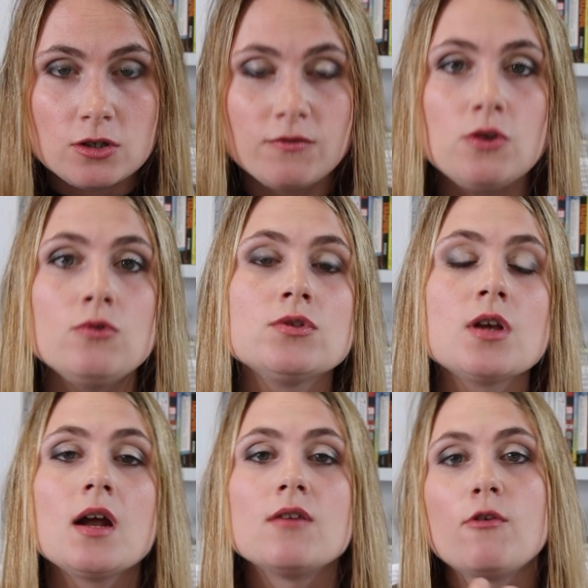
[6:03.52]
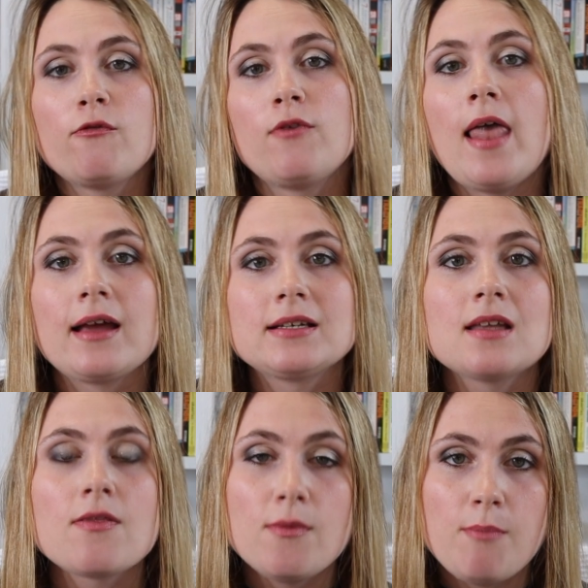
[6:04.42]
reviews reflect
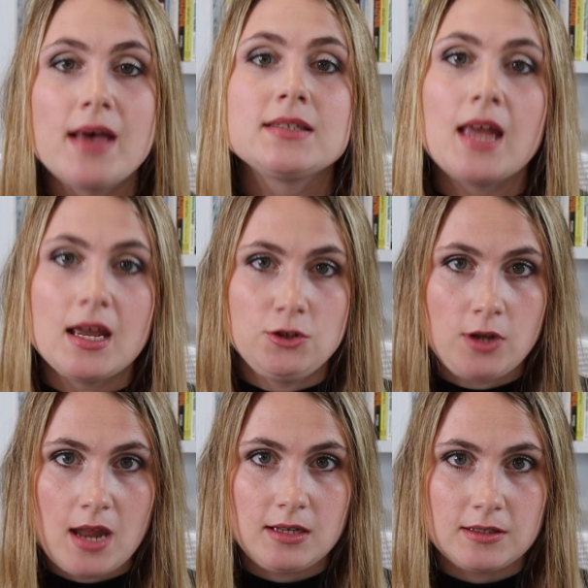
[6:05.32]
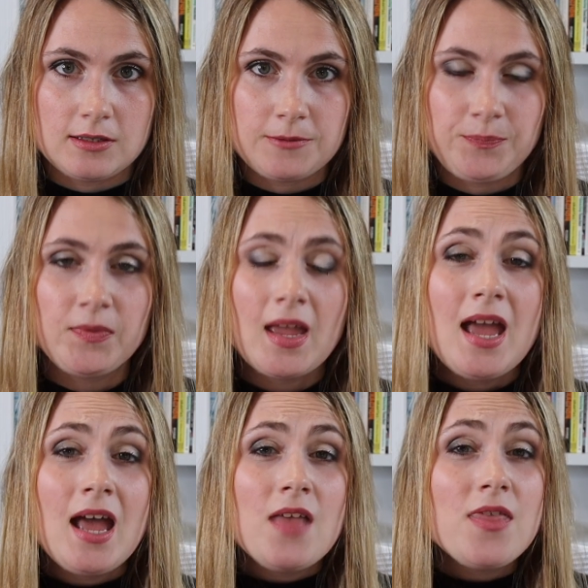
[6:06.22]
the best educators.
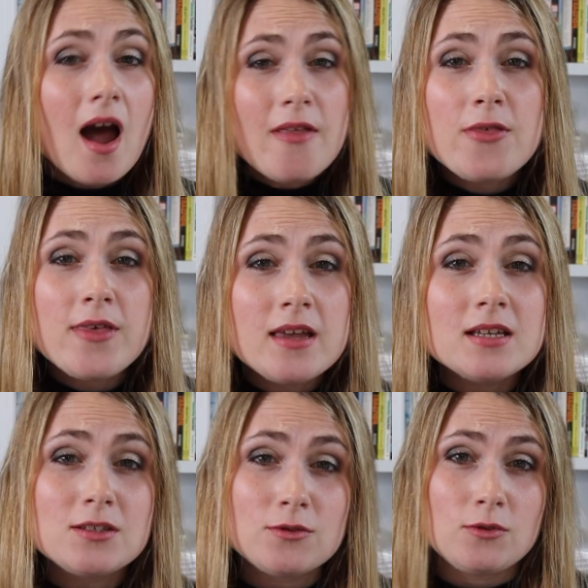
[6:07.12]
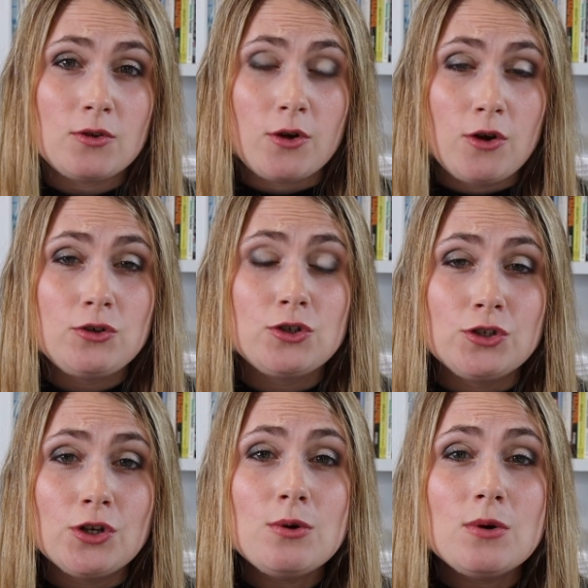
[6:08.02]
The other thing is good to
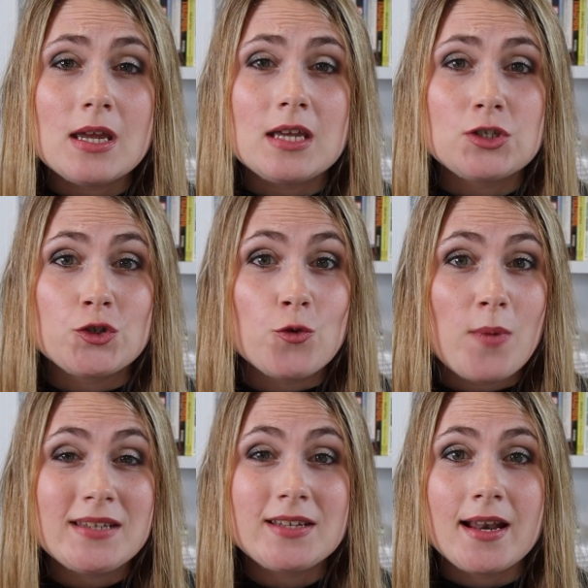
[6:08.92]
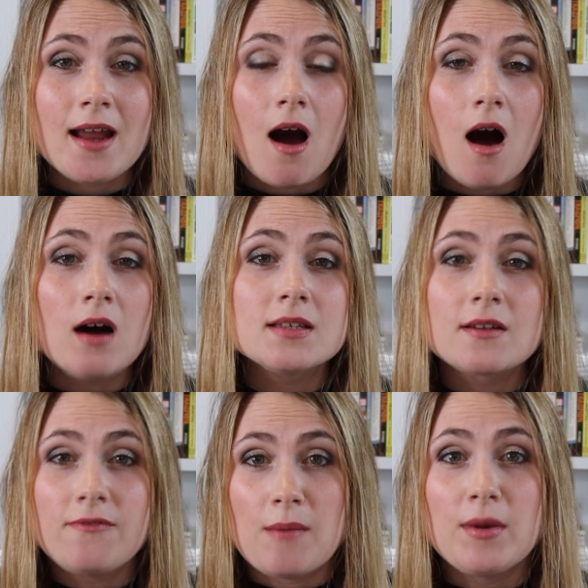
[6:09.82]
do is to basically ask
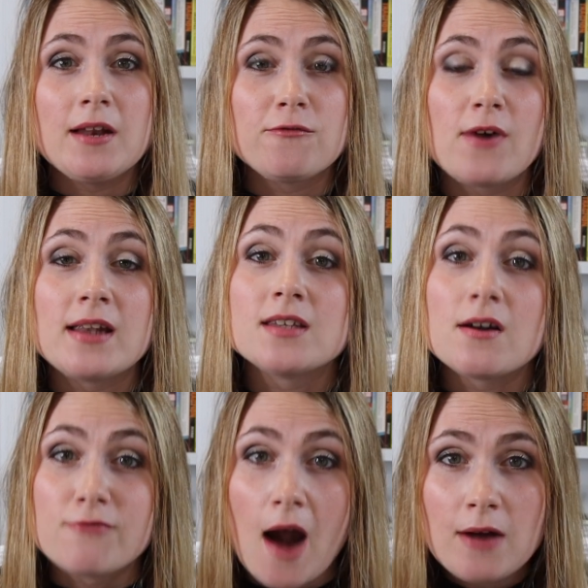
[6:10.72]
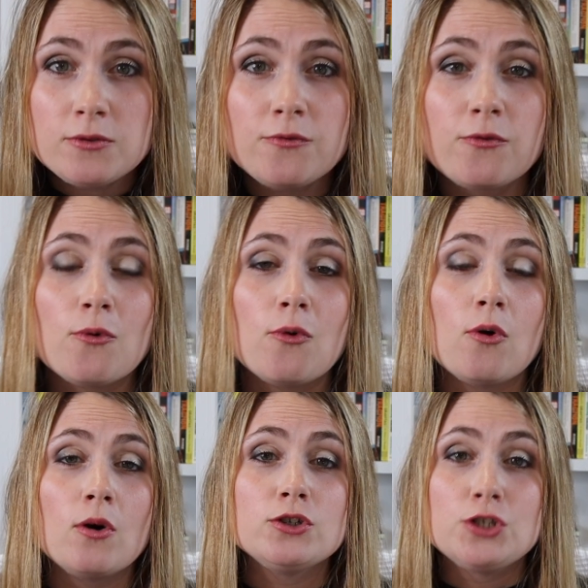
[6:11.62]
family and friends around
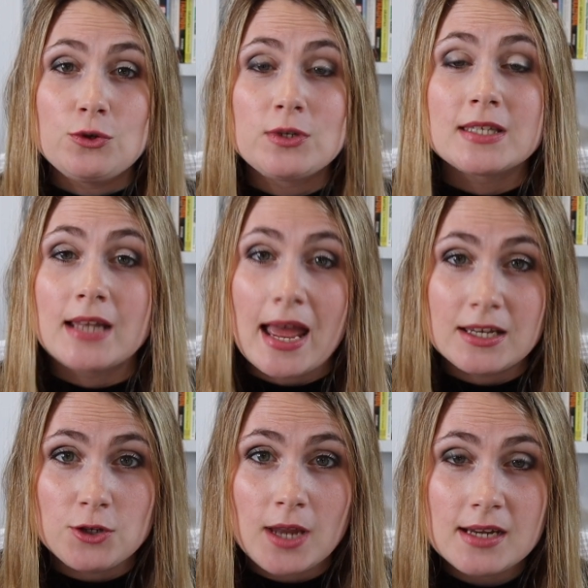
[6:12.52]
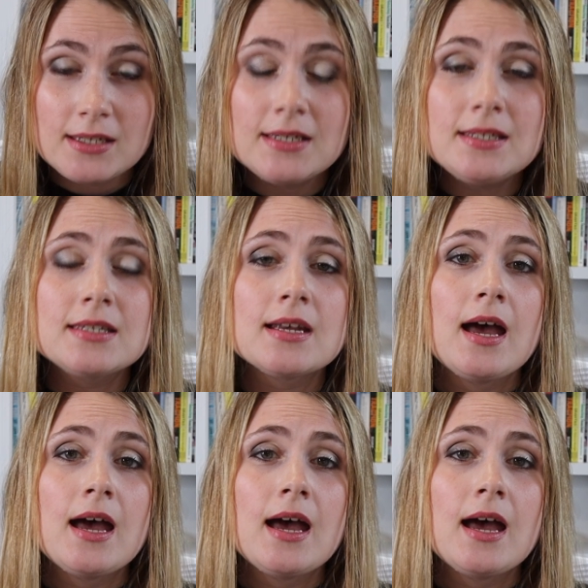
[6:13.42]
for tutors and educators.